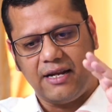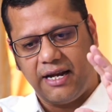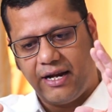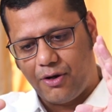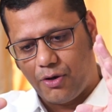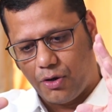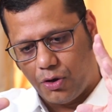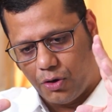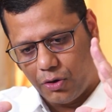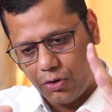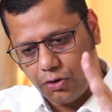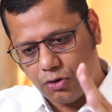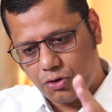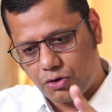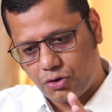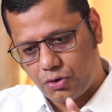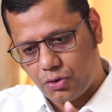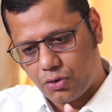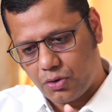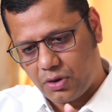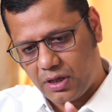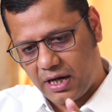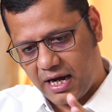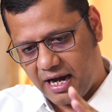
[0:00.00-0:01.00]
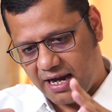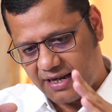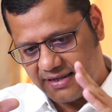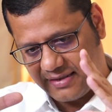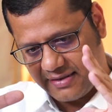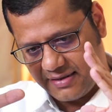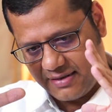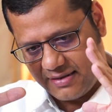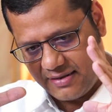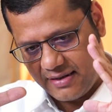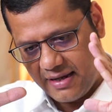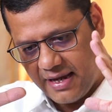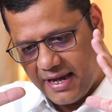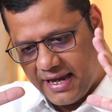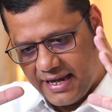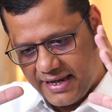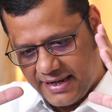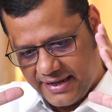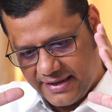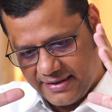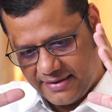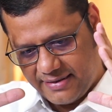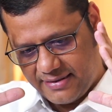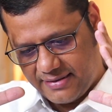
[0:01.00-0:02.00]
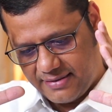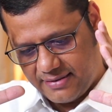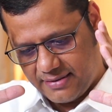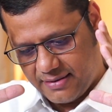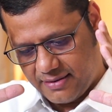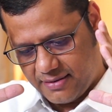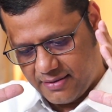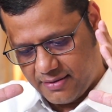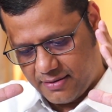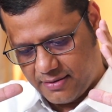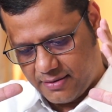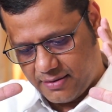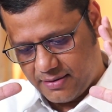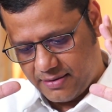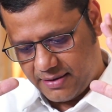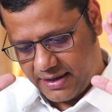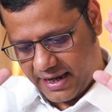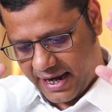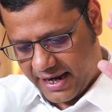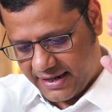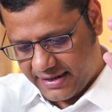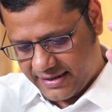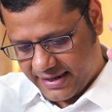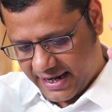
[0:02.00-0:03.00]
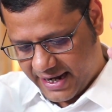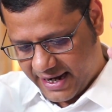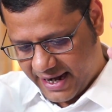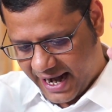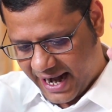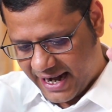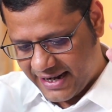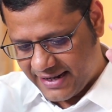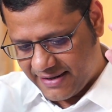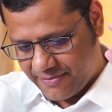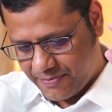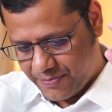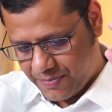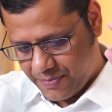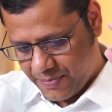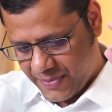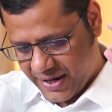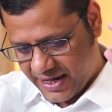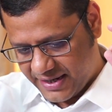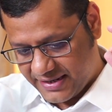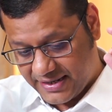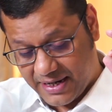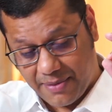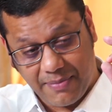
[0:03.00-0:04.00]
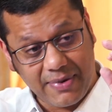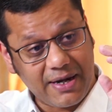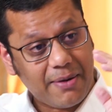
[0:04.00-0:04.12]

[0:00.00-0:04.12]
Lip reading: had also cast its had made some